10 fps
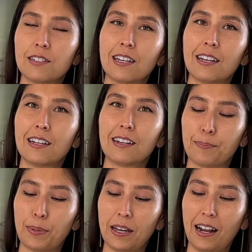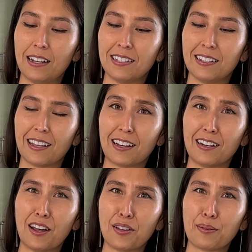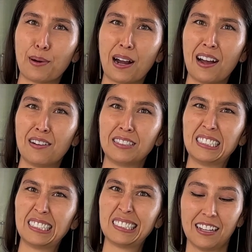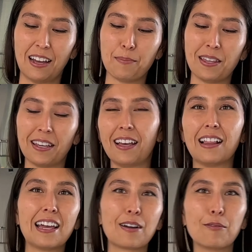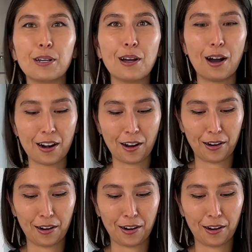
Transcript: it, but I see like another brown. I'm thinking like we got